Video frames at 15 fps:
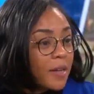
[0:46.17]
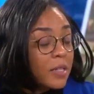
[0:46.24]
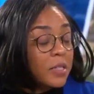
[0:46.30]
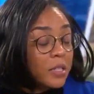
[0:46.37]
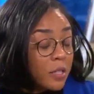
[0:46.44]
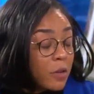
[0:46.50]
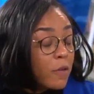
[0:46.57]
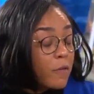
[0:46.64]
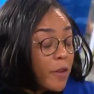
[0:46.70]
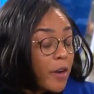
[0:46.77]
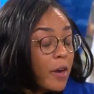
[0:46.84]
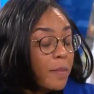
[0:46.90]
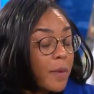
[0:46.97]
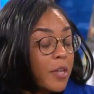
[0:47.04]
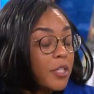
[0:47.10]
It's still
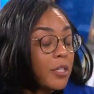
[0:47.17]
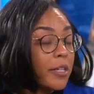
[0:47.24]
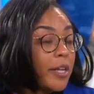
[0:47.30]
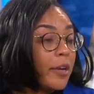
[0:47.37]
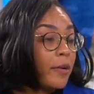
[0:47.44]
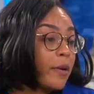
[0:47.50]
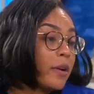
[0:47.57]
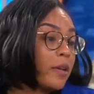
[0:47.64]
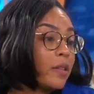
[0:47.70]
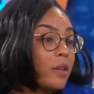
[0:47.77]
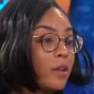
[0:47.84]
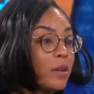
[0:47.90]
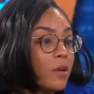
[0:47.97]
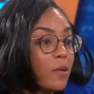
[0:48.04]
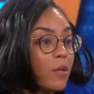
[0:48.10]
very much lingering,
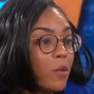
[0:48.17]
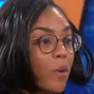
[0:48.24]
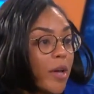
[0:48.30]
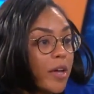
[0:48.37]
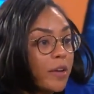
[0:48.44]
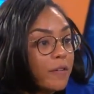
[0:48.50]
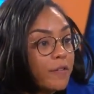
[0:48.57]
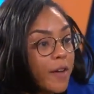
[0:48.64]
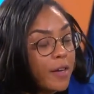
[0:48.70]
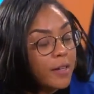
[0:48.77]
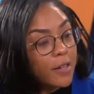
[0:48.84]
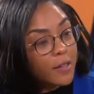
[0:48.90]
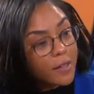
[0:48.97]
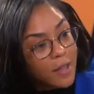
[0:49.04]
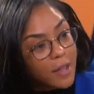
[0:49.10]
you know, the way it
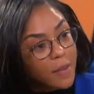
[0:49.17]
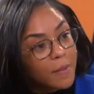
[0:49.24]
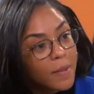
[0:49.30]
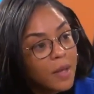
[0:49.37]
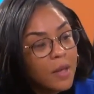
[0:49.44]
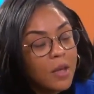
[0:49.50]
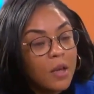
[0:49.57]
affected them,